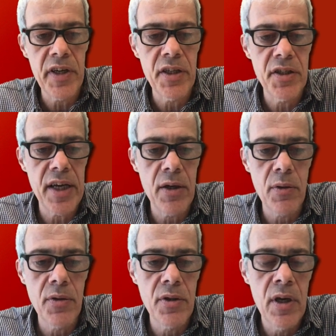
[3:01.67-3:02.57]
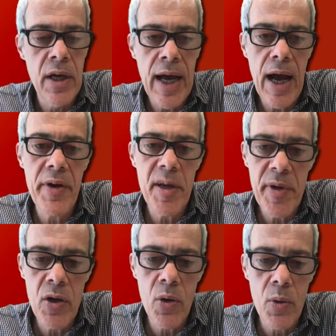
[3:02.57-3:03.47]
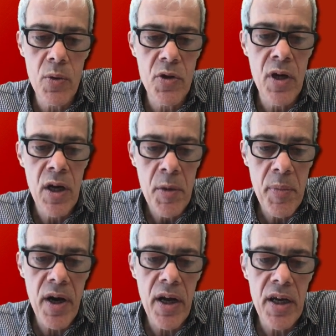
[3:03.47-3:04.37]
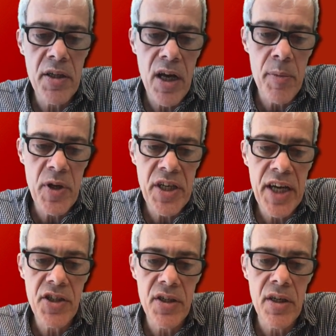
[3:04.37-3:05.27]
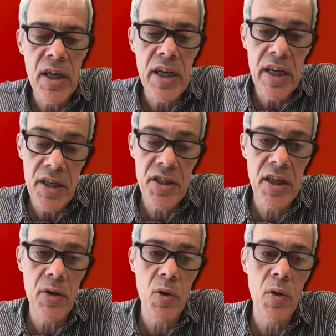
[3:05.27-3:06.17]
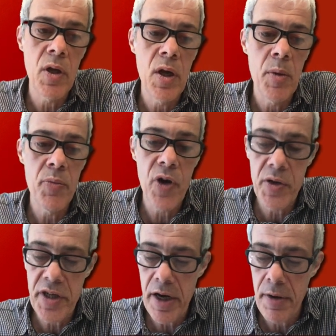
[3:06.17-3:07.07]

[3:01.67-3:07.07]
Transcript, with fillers: in cells? How can it be caused by a, a mutation in a single protein?